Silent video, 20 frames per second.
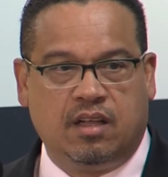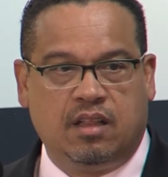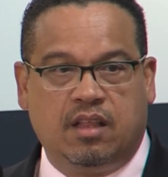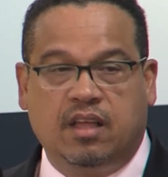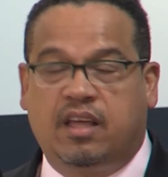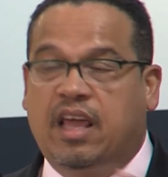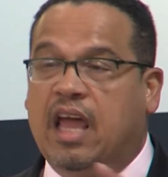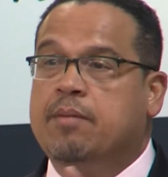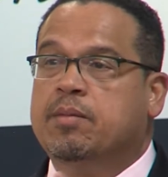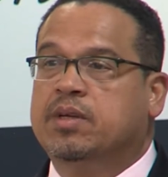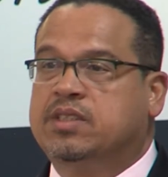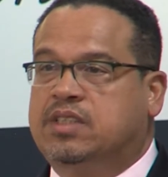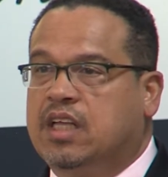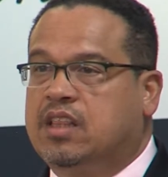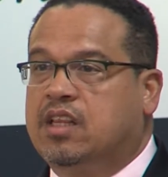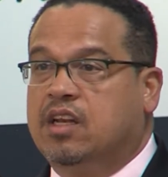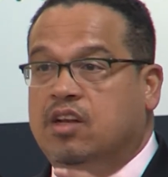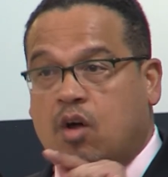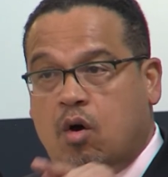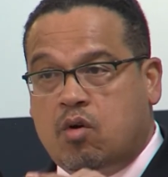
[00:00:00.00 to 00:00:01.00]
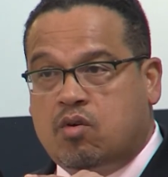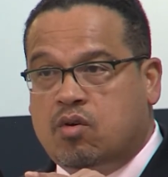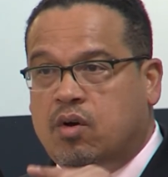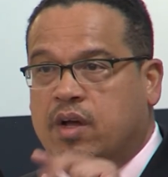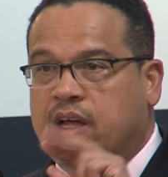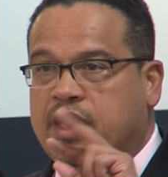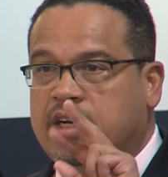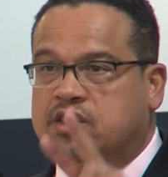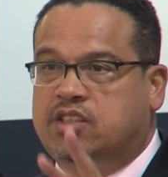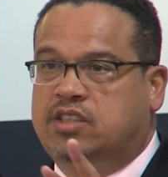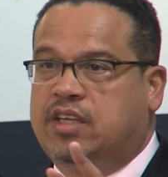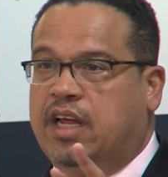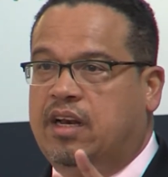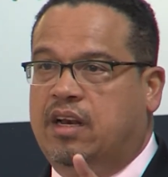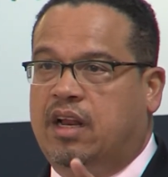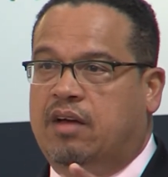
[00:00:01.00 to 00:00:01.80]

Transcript: The game is at local and the state